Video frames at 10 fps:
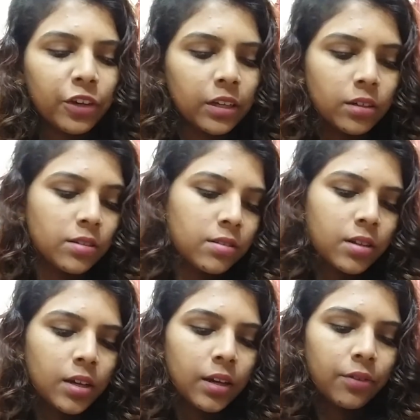fingers,
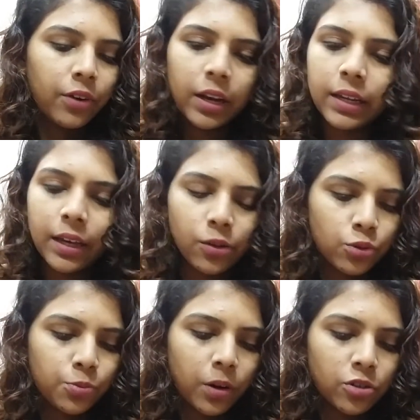rarely I
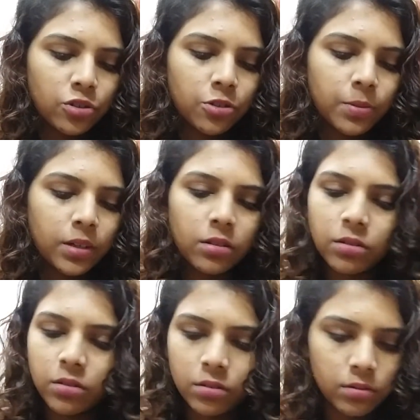use brushes, but
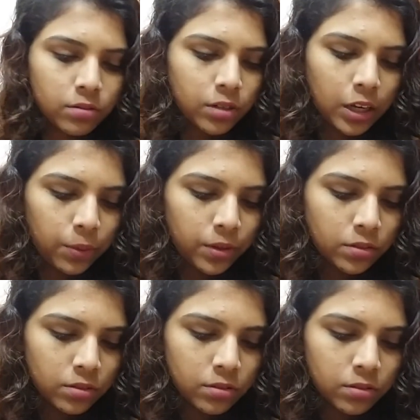
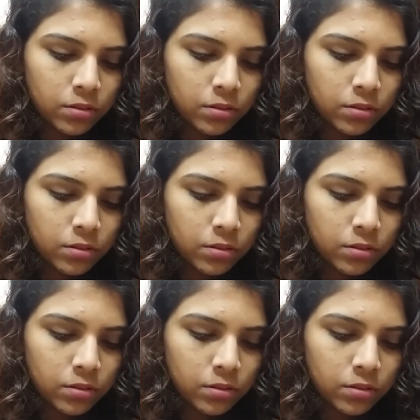anyways,